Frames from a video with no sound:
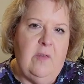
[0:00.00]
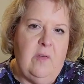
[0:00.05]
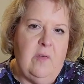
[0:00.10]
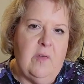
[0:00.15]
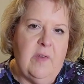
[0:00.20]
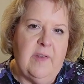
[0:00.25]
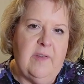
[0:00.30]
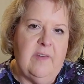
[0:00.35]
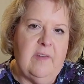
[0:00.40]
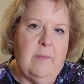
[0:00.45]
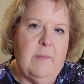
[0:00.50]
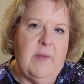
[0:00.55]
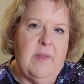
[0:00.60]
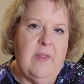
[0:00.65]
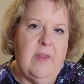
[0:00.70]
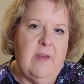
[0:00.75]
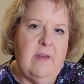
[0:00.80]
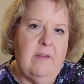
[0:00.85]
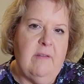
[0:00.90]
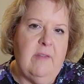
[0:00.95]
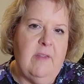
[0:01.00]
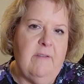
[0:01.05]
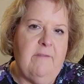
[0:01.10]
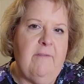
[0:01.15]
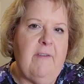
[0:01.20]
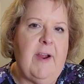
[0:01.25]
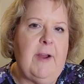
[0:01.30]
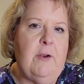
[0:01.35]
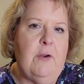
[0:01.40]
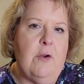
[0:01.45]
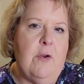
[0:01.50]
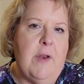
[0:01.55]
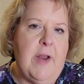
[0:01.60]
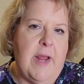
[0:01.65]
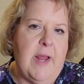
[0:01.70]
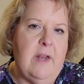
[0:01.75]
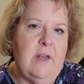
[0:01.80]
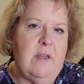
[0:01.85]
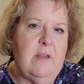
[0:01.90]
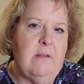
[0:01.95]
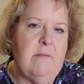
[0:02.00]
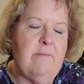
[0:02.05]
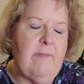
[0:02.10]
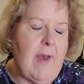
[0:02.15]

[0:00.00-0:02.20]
using some of the finer knit